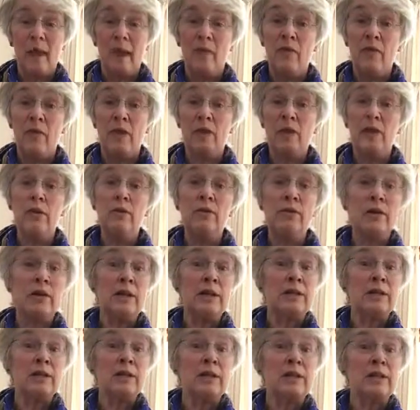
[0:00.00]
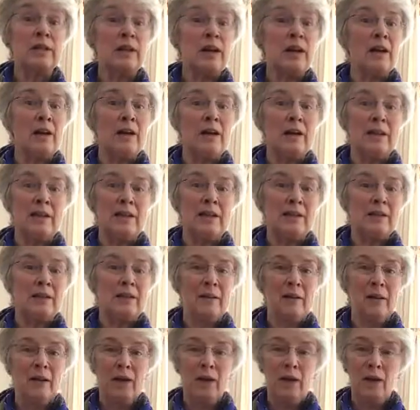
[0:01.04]
and then you can decide
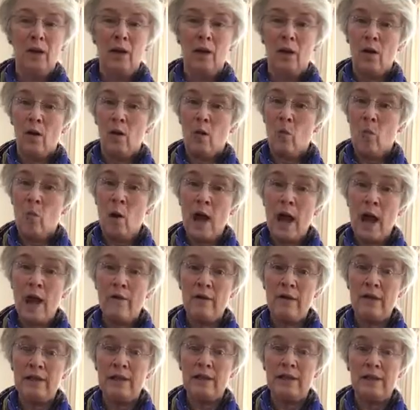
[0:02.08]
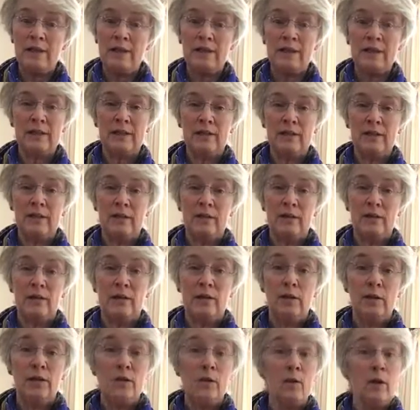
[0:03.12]
where it is
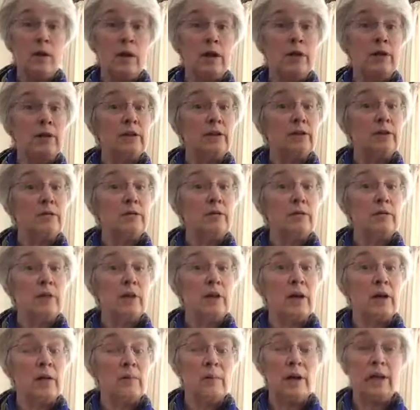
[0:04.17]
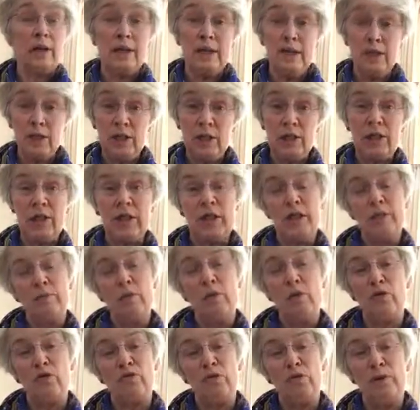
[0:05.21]
that you're going to initiate
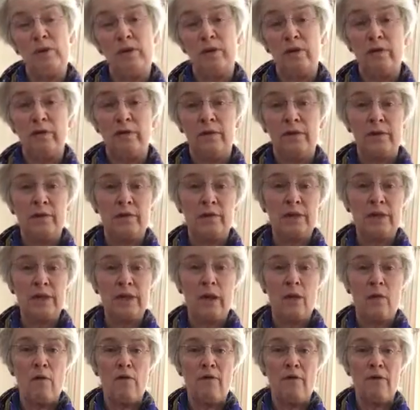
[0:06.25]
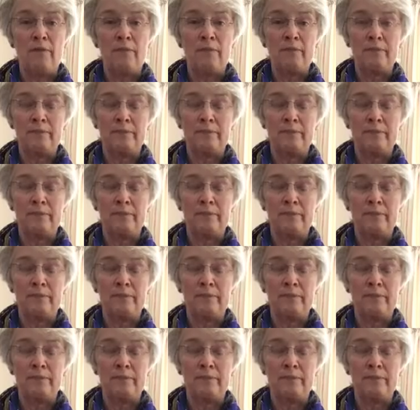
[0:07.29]
movement for yourself.